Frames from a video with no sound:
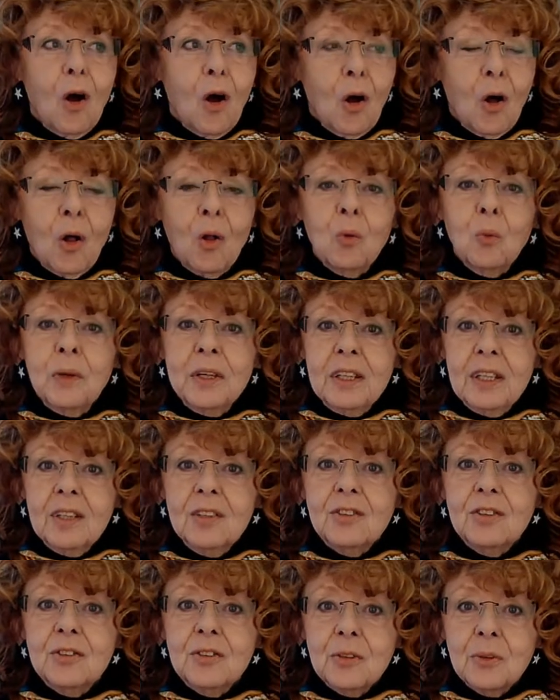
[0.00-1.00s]
All we
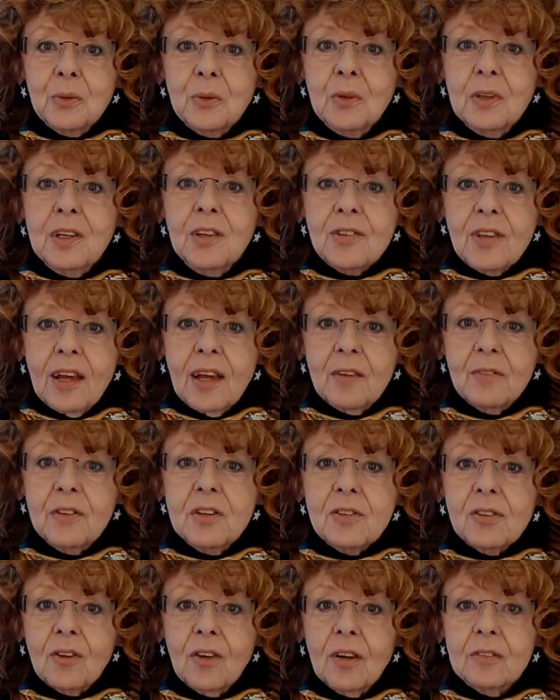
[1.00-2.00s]
need to do is have
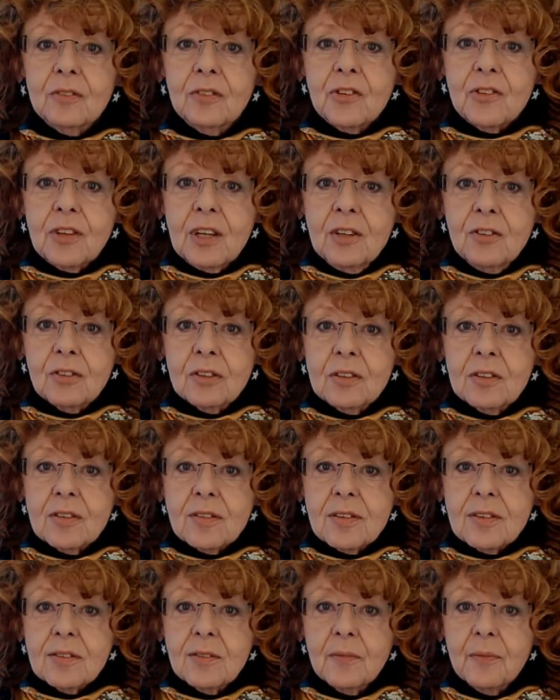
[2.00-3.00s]
these
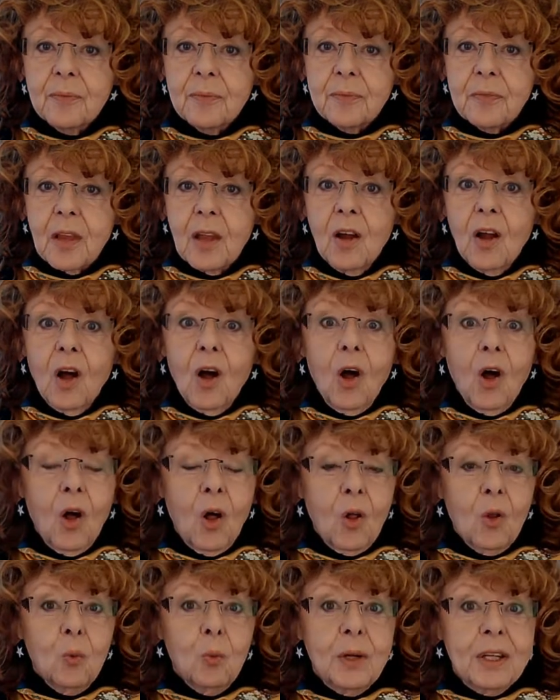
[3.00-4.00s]
conversations.
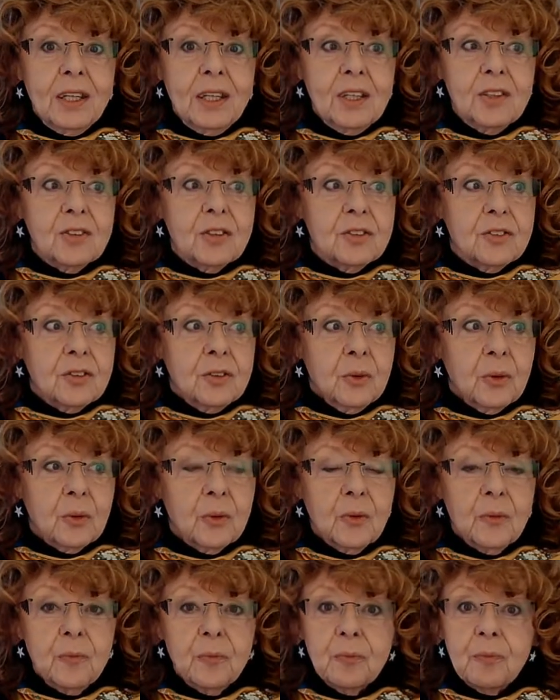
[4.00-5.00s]
All we need to
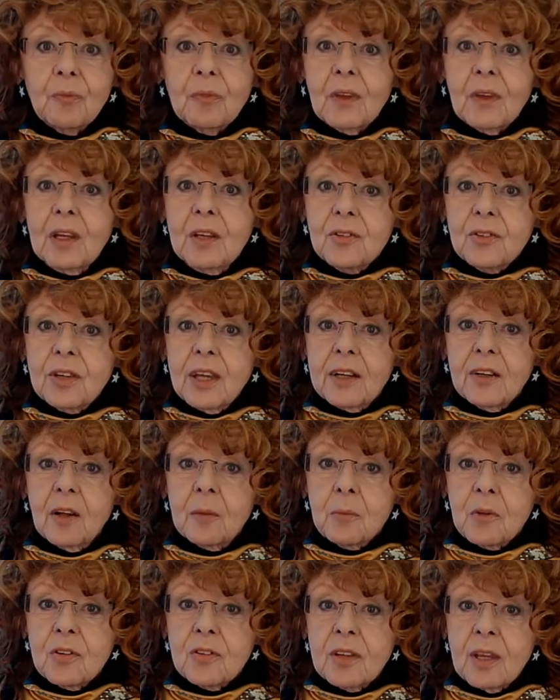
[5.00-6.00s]
do is get
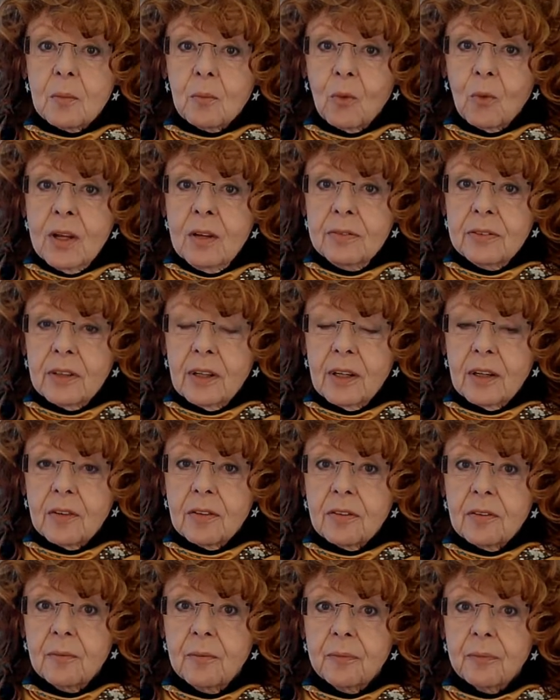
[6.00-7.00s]
on the same wavelength.
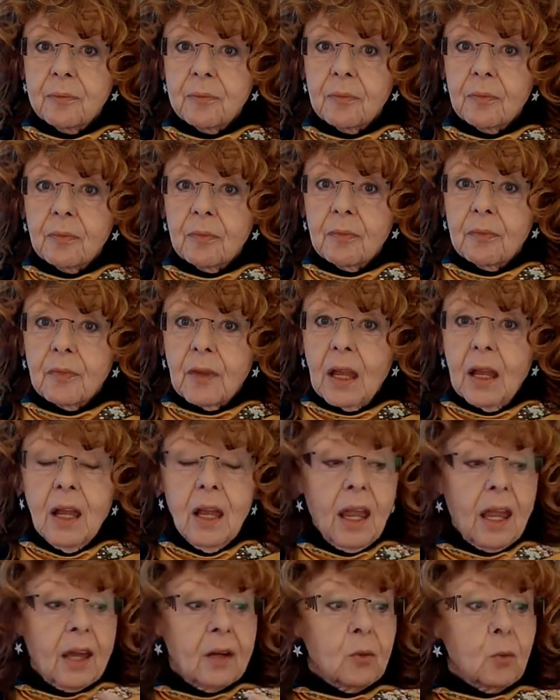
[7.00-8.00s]

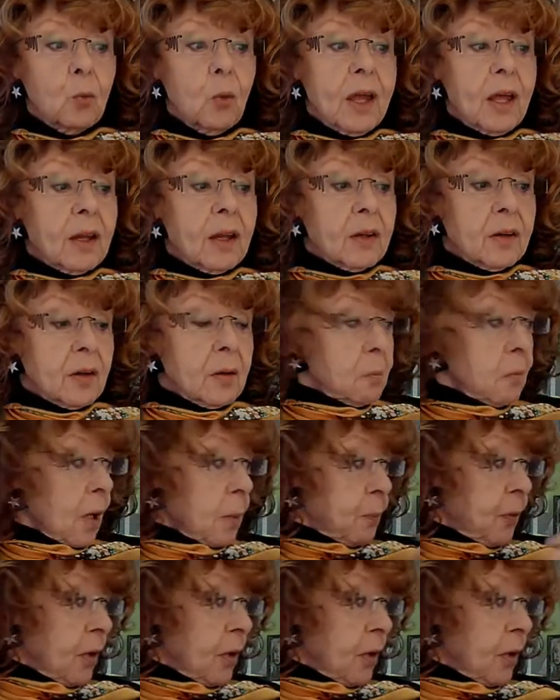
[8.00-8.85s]
And when my